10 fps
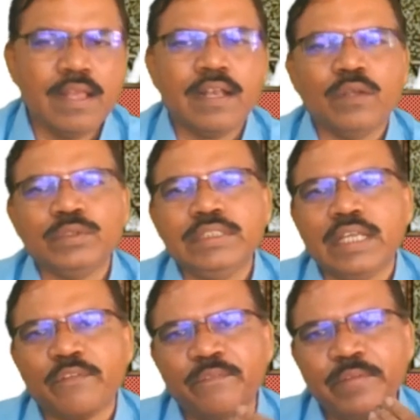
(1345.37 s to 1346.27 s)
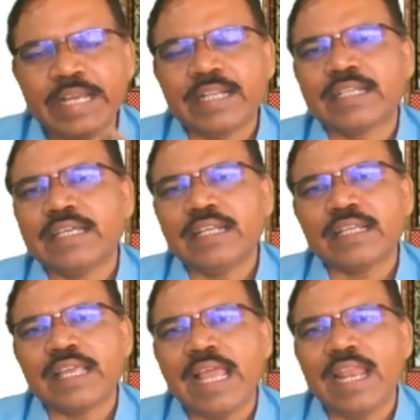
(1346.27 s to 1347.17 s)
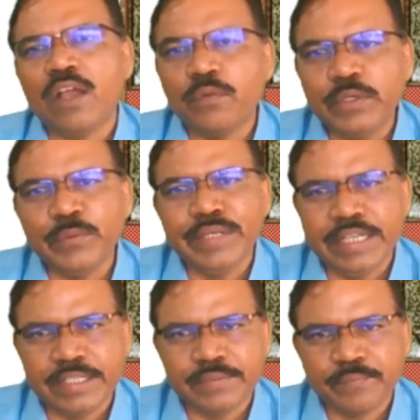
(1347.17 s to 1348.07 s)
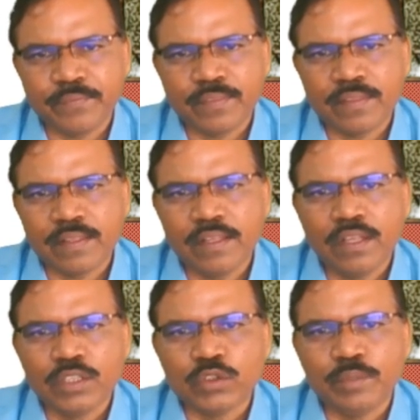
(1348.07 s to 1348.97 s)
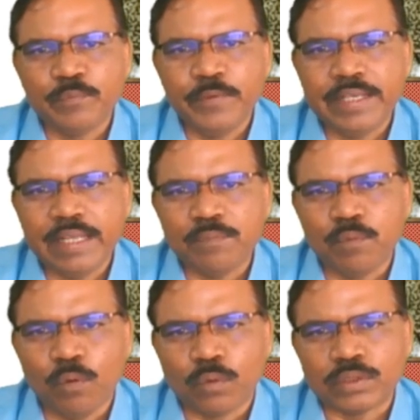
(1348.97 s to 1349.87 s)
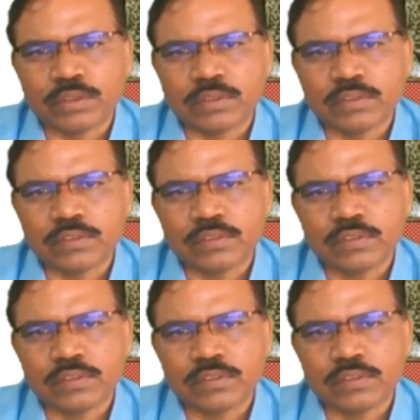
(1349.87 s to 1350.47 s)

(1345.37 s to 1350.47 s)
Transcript: Now see here, vector can have unit. So if we take force